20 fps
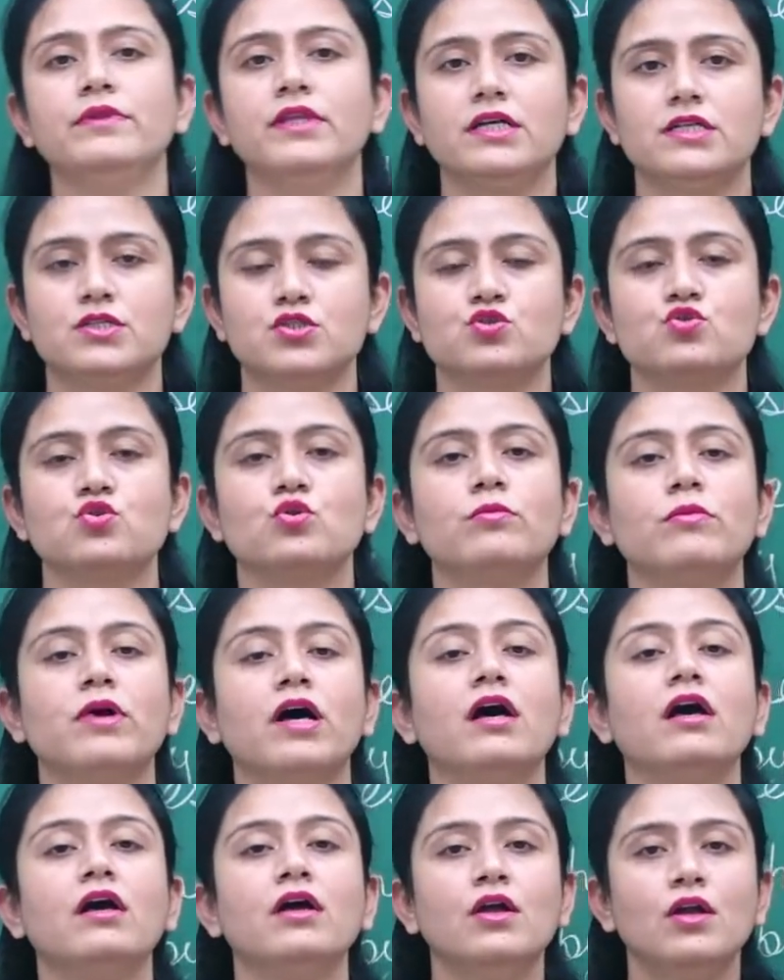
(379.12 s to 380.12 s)
the
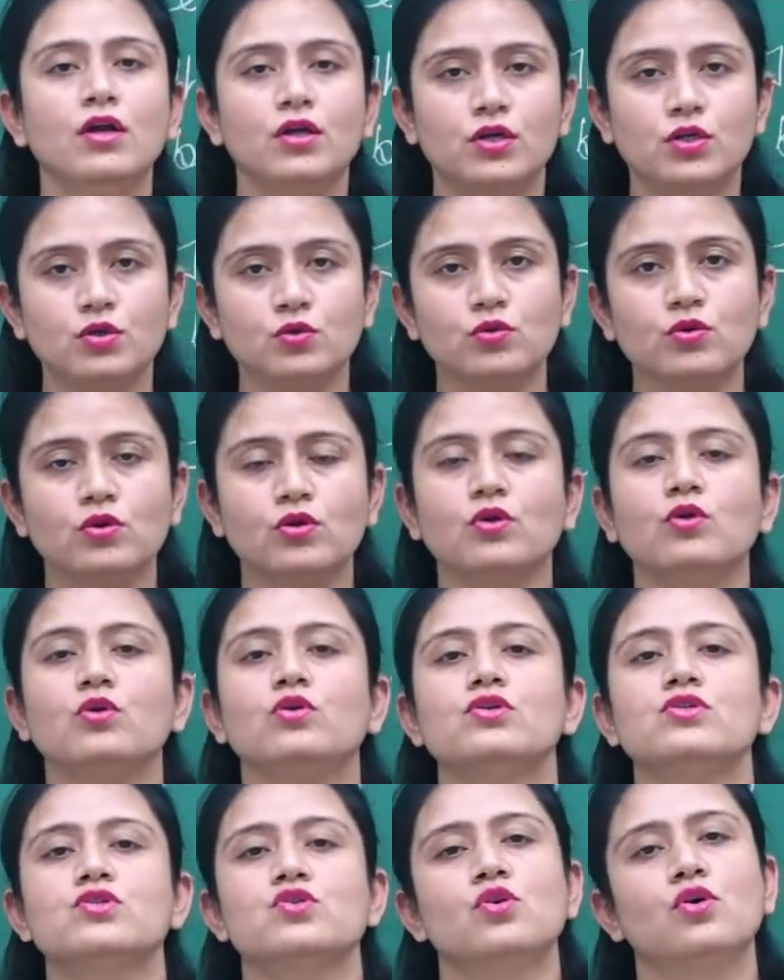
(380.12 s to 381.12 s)
stoma to
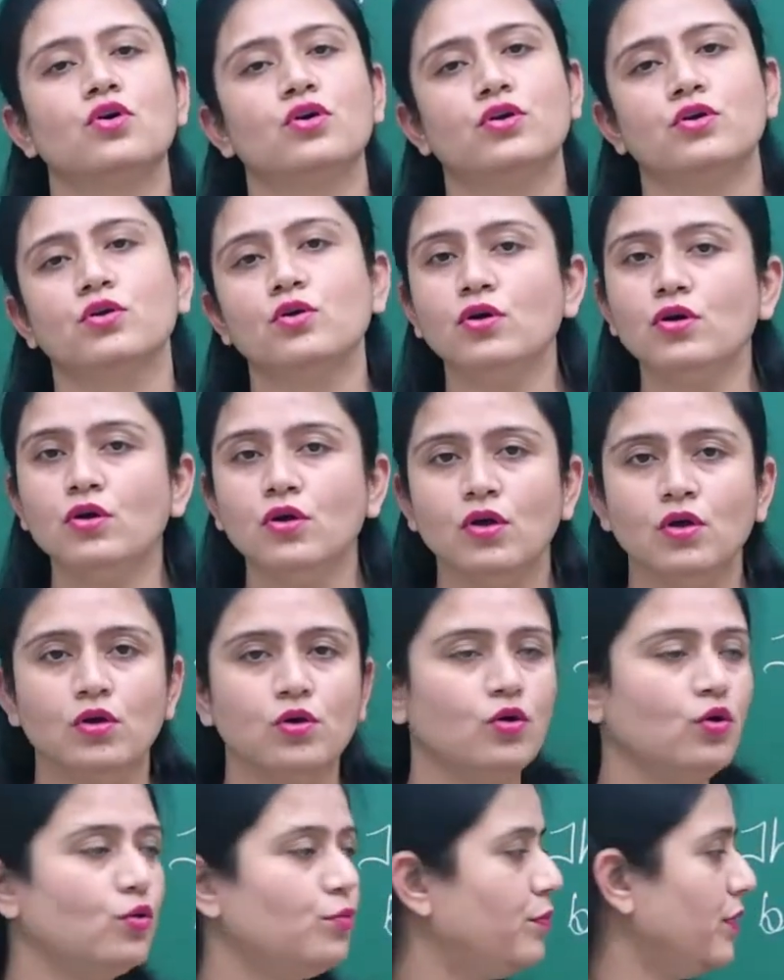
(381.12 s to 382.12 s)
close or to
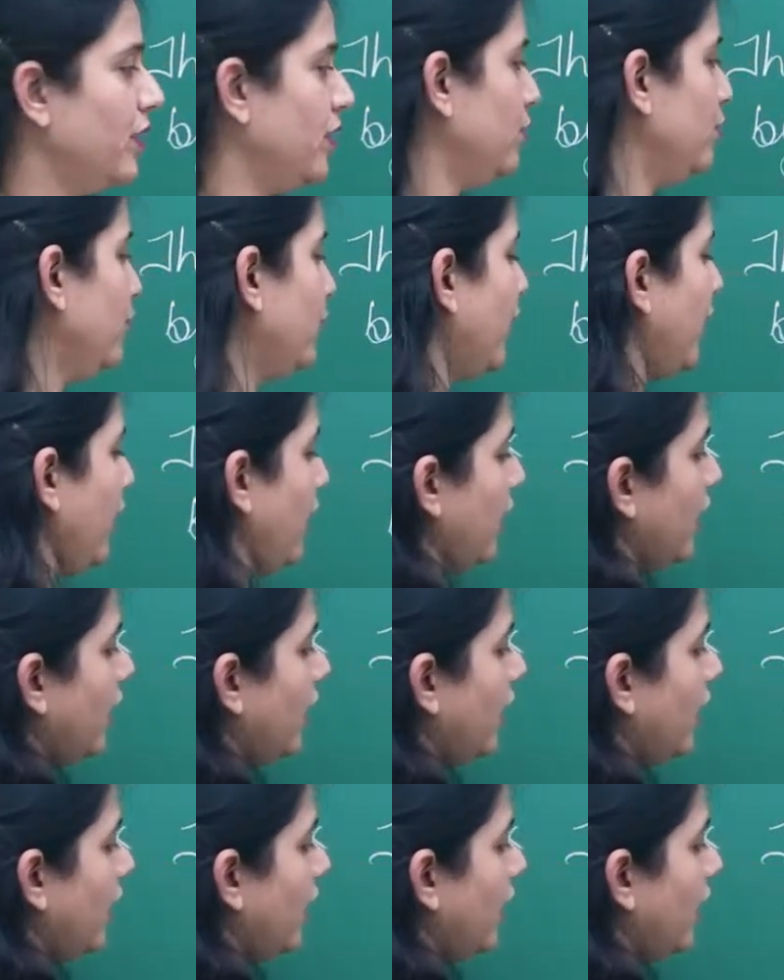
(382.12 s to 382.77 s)
open. Okay,